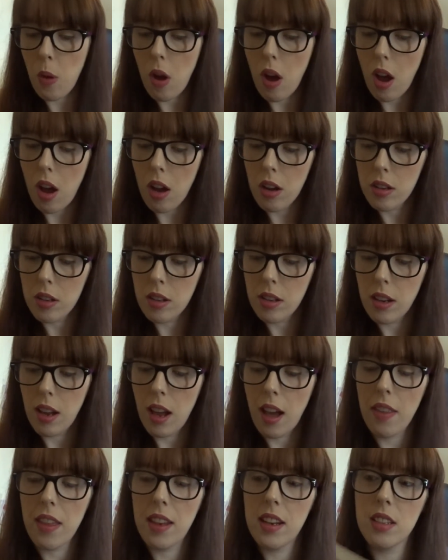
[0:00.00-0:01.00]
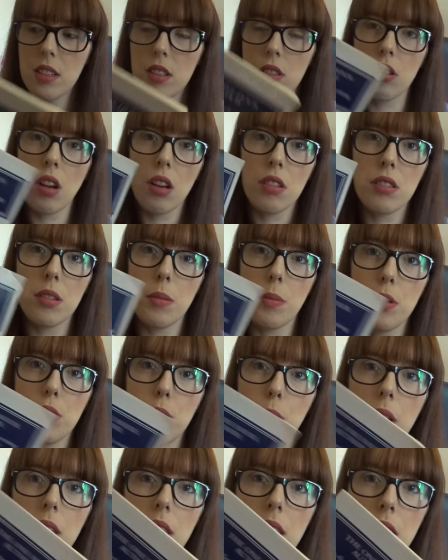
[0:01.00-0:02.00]
one, and then it's a toss-up
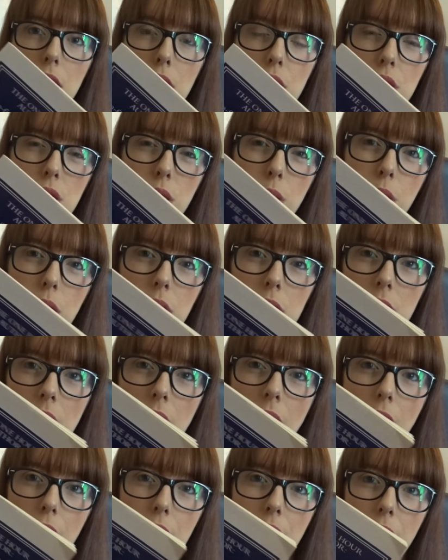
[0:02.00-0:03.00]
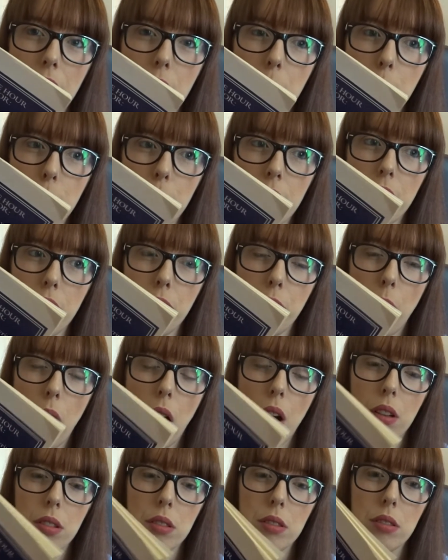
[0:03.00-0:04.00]
between these two because they are very brief
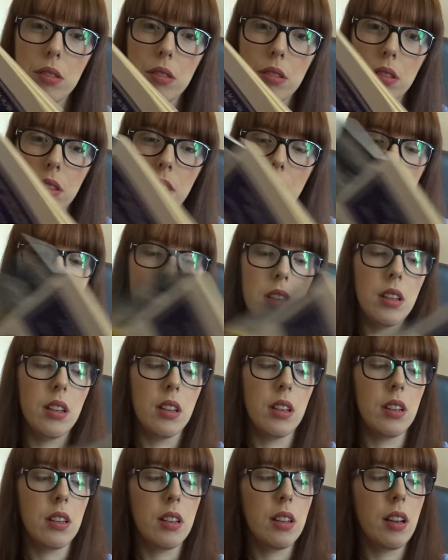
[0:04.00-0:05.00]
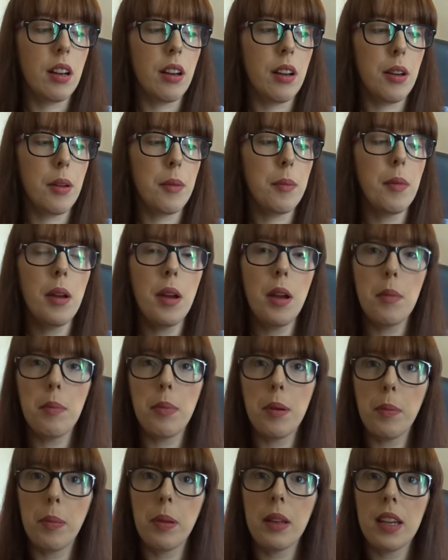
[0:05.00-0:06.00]
ones.
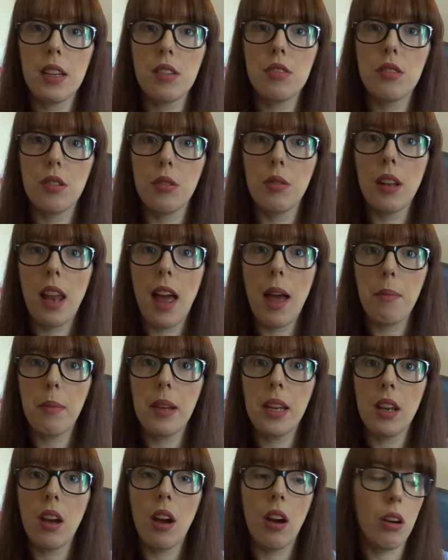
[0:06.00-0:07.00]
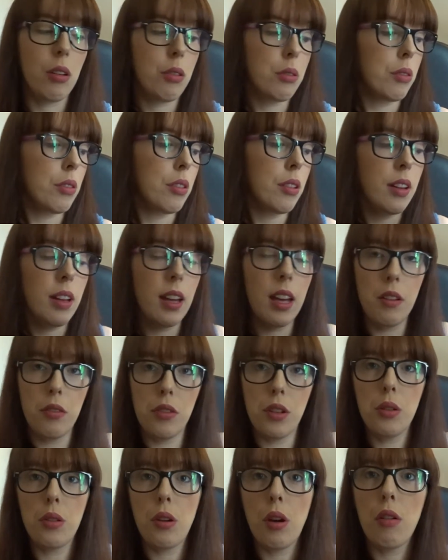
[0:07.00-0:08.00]
But please do let me know if
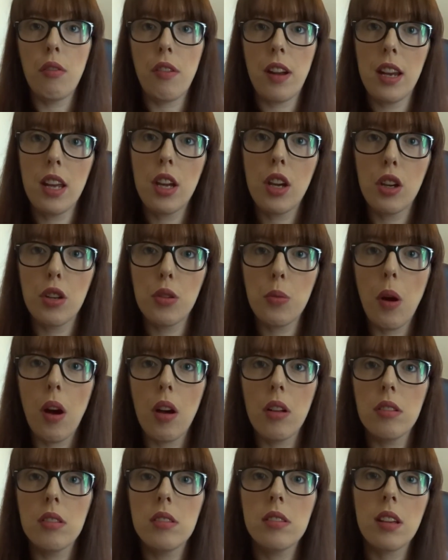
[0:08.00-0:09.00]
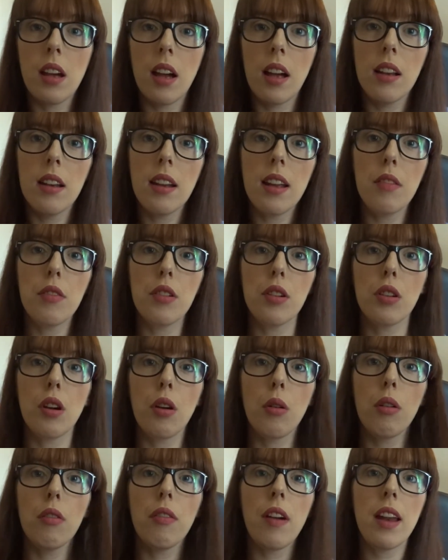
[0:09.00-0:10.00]
you know of any good ones, and if you
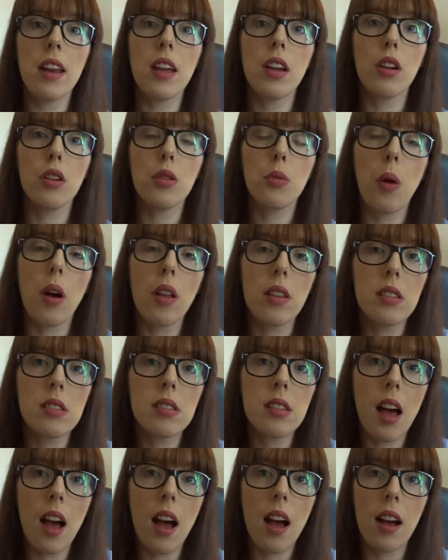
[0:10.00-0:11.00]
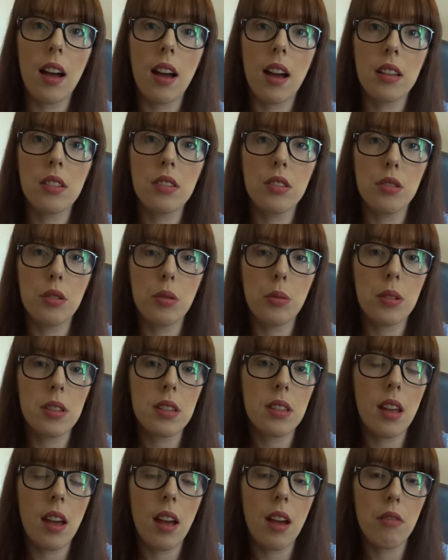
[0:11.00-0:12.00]
know of any good ones that are to do
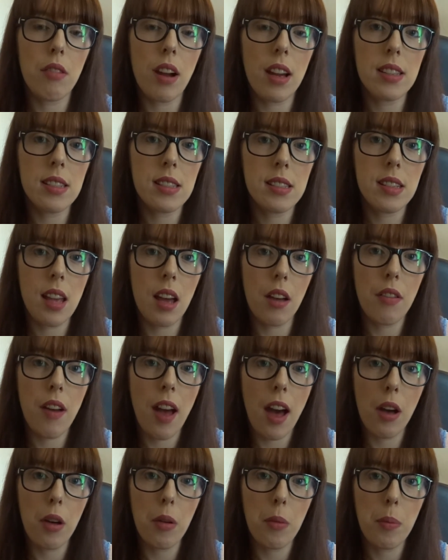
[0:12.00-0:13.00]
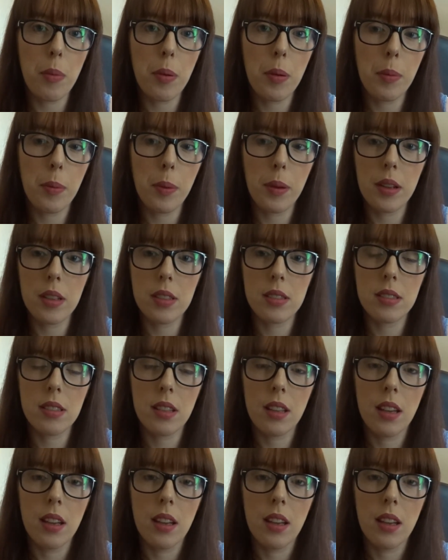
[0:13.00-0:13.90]
with writing self-help, because